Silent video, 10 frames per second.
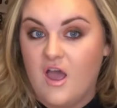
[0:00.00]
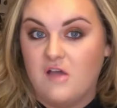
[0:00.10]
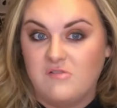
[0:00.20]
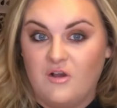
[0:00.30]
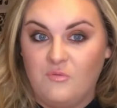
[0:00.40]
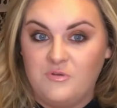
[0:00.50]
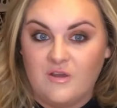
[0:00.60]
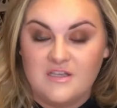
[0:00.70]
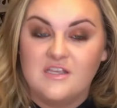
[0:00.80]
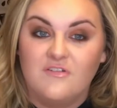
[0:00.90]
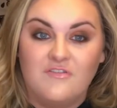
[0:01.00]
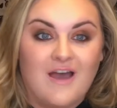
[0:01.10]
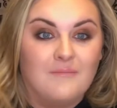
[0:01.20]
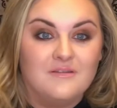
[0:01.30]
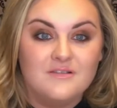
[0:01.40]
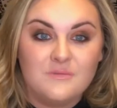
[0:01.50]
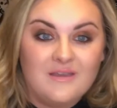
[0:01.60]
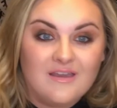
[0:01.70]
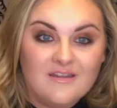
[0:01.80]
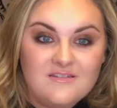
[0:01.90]
I hope you guys have a fabulous
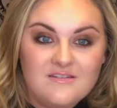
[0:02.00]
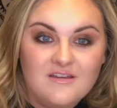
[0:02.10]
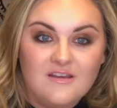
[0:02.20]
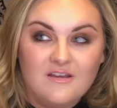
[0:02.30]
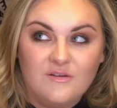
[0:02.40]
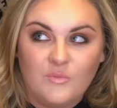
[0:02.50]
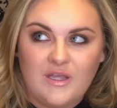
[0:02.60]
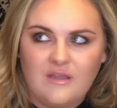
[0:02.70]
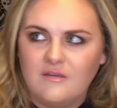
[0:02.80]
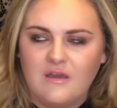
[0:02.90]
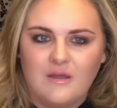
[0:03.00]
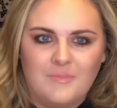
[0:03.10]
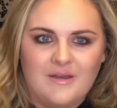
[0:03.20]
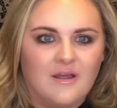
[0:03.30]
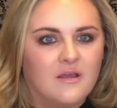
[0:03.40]
week. I mean,